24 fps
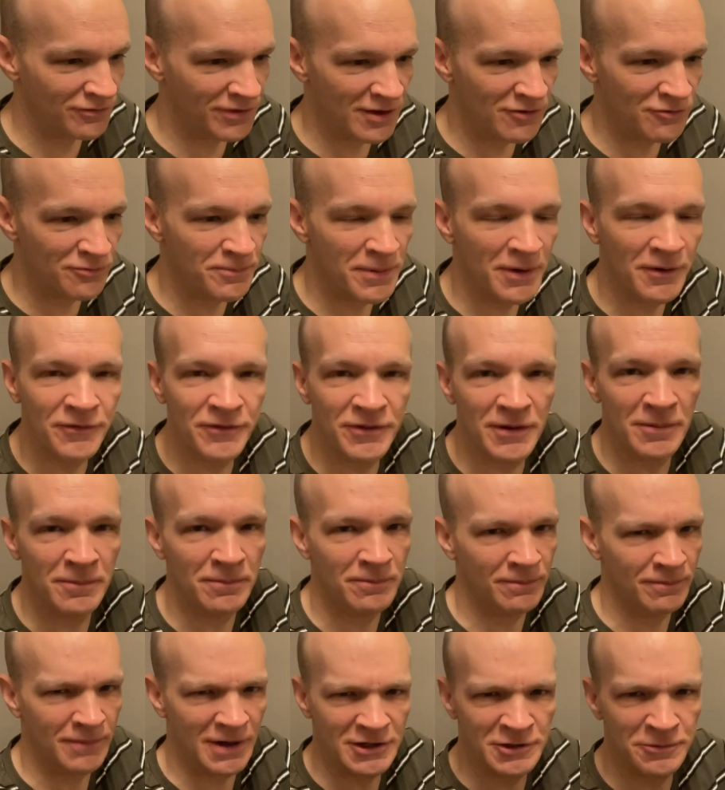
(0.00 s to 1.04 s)
they've built
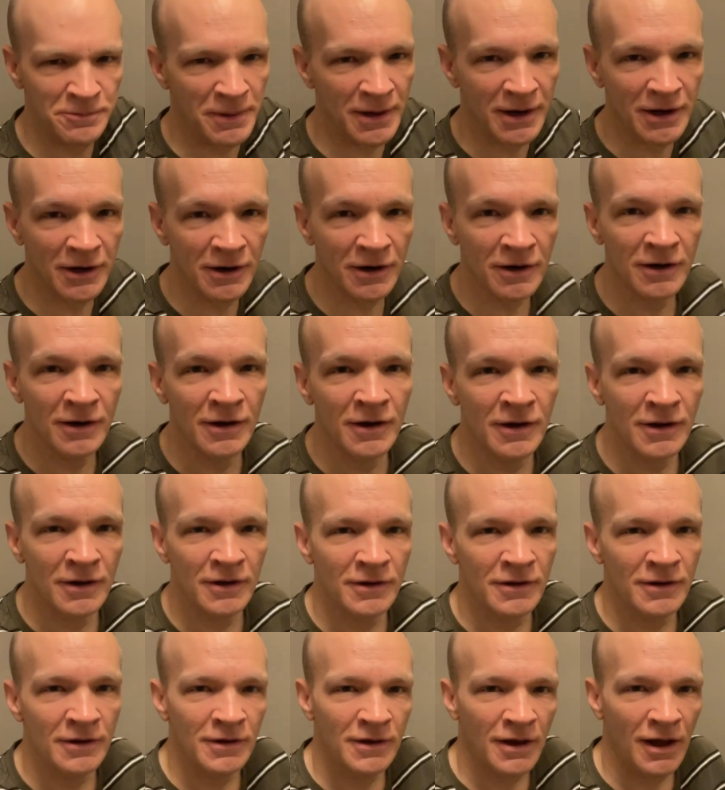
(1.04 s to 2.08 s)
them much bigger,
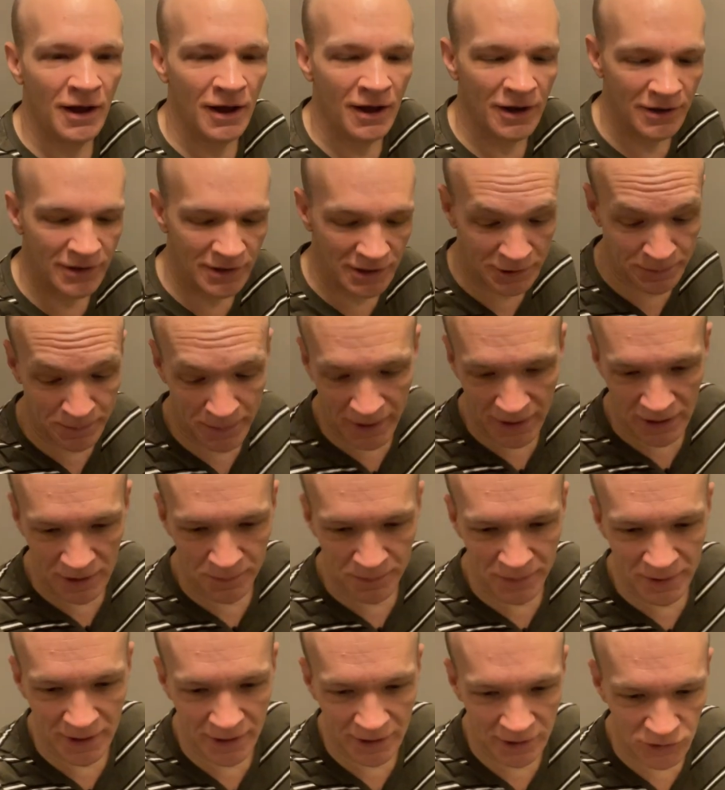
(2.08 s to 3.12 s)
uh, despite it
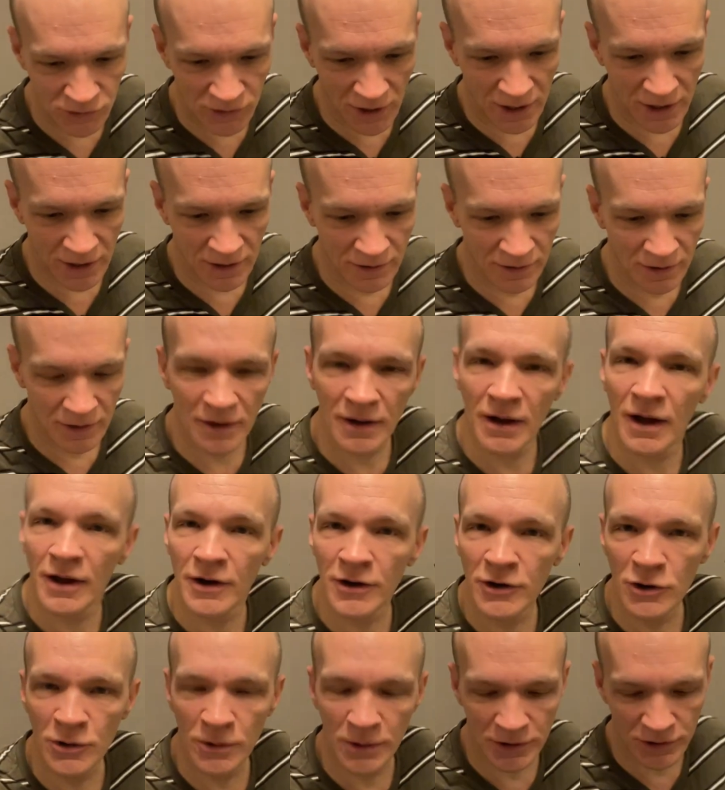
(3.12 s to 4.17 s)
being a train.
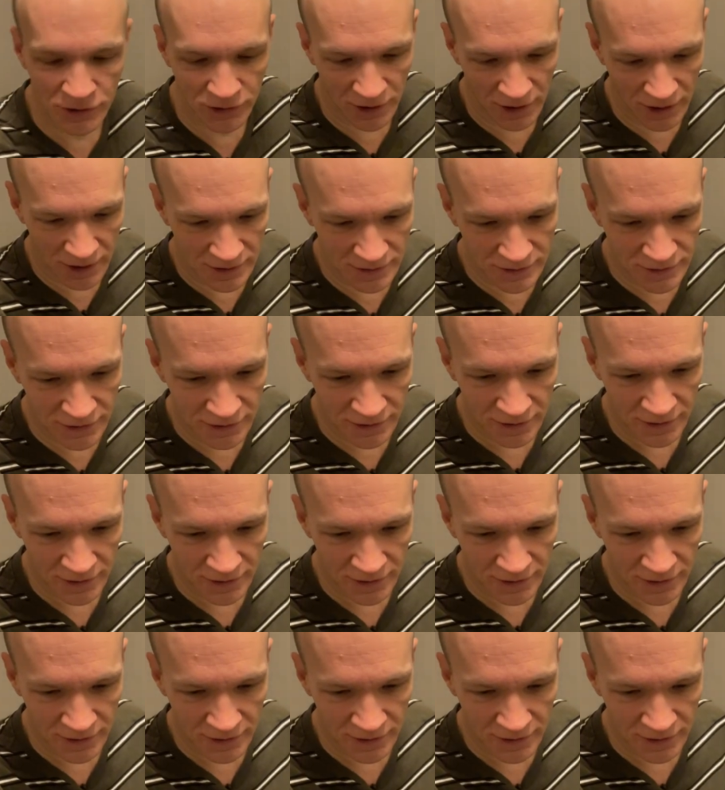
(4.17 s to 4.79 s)
On newer trains,